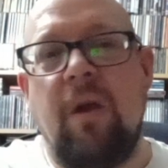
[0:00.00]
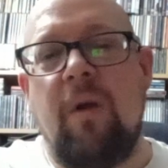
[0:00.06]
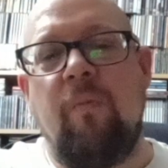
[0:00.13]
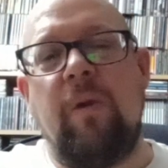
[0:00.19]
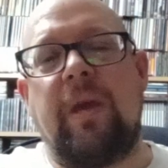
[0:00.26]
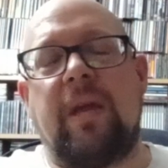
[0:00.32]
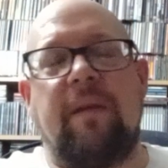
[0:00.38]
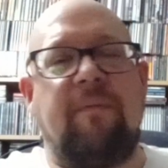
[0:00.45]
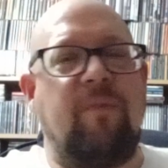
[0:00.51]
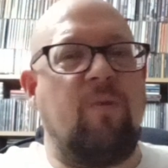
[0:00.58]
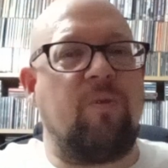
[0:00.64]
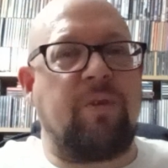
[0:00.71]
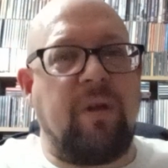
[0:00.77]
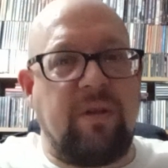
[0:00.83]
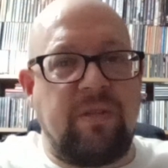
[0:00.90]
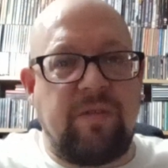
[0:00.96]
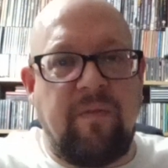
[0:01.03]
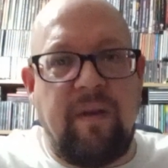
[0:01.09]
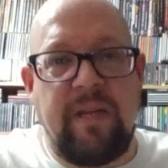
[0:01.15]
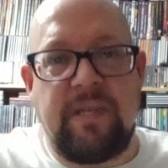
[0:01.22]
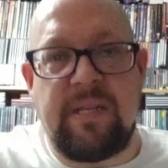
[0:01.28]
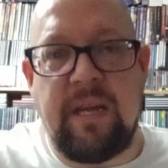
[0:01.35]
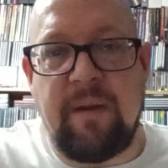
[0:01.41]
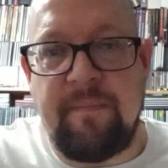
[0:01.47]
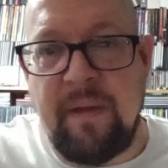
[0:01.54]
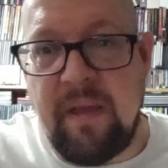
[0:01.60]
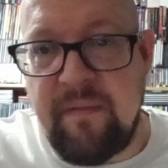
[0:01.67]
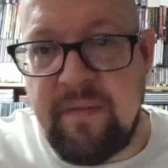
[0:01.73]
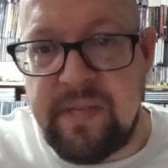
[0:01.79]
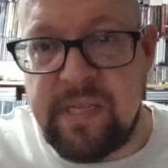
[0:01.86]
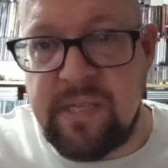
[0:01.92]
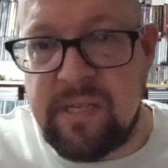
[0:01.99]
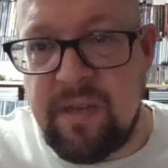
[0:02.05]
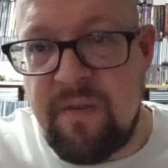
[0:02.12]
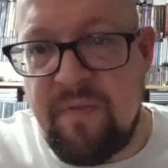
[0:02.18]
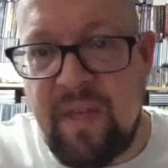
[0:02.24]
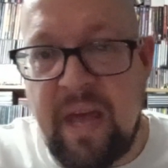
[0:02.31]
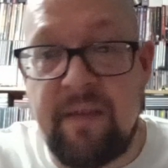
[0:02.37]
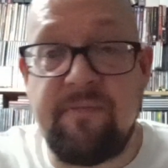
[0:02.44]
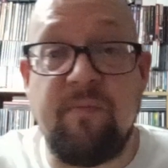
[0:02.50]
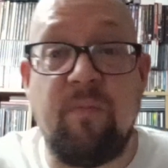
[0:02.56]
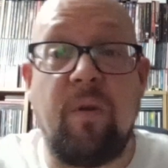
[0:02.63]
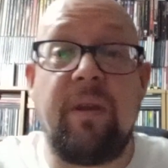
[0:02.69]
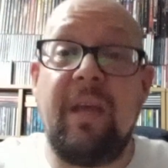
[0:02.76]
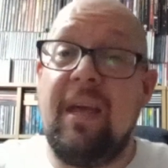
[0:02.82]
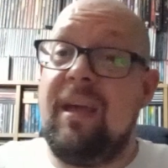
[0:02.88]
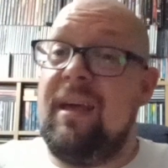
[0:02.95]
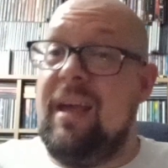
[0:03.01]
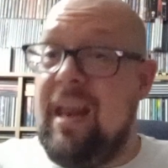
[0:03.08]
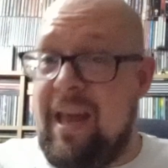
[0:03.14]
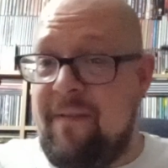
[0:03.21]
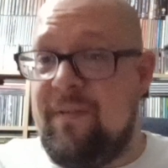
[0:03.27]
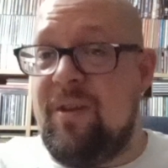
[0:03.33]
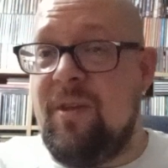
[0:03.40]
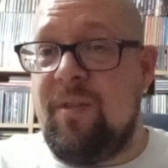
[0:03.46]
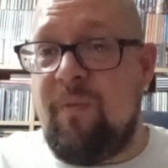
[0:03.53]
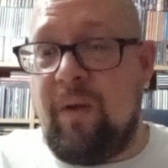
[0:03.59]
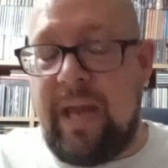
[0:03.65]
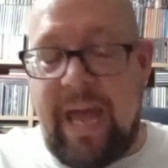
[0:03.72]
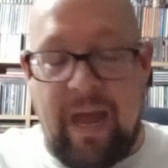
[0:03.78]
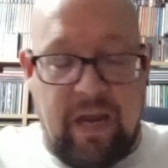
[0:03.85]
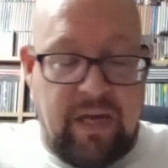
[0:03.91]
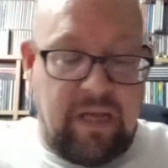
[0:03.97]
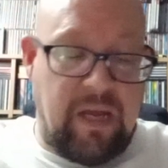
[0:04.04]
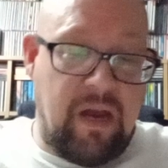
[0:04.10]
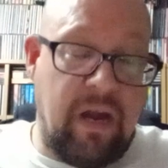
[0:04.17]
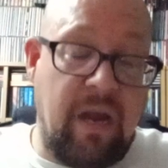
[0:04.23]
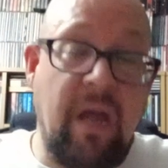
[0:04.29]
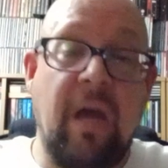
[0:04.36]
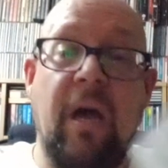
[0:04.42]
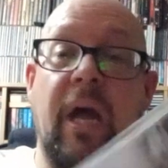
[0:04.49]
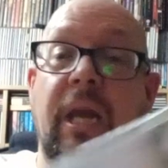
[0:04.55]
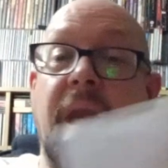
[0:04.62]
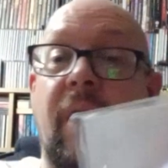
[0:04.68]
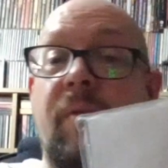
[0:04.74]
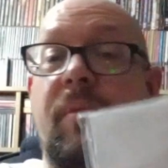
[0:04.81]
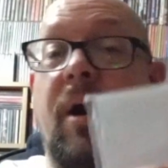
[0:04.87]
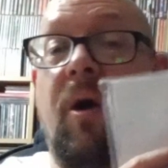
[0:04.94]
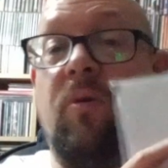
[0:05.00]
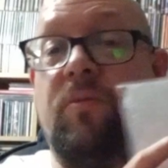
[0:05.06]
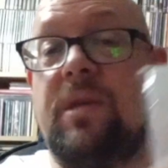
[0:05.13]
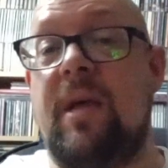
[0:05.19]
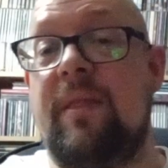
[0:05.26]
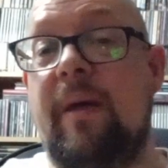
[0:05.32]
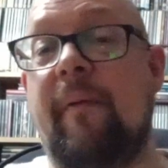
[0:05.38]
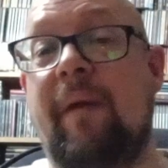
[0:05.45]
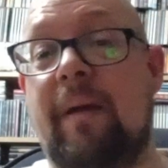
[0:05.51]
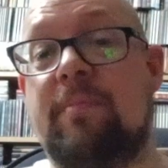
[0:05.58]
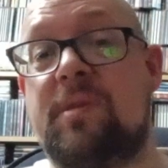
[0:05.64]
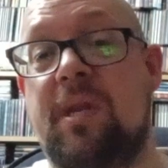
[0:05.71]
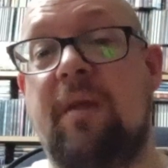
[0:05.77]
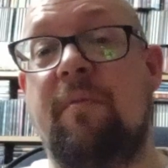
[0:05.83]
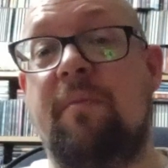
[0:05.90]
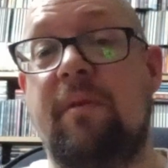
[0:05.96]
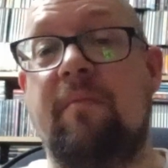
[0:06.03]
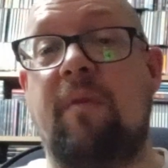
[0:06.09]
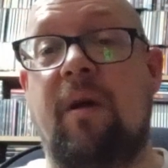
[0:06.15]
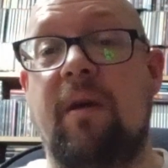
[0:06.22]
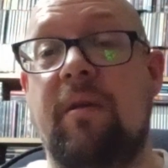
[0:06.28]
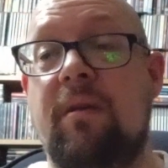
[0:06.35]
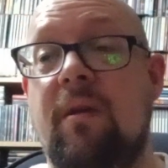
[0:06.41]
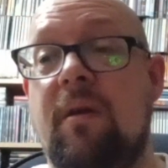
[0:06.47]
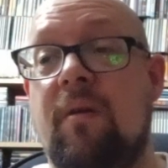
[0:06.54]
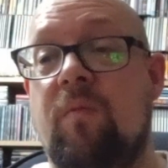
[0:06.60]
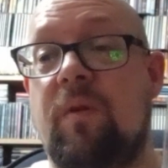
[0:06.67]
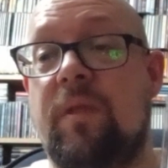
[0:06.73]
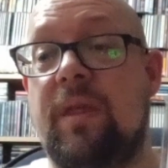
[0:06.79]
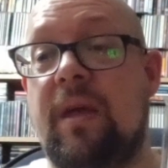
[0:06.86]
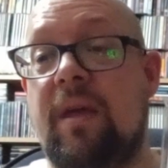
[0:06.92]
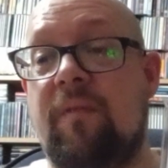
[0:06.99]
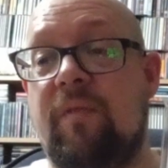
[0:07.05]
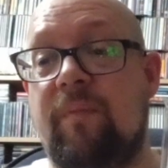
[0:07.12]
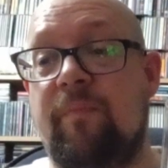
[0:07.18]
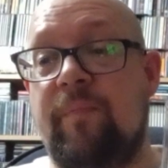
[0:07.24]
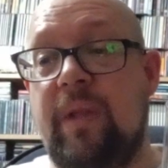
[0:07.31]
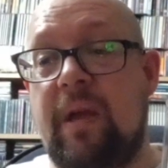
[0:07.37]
We can afford not to release an LP of his in 2001. He'll have another one out in a year. And lo and behold, they were absolutely right with Heathen.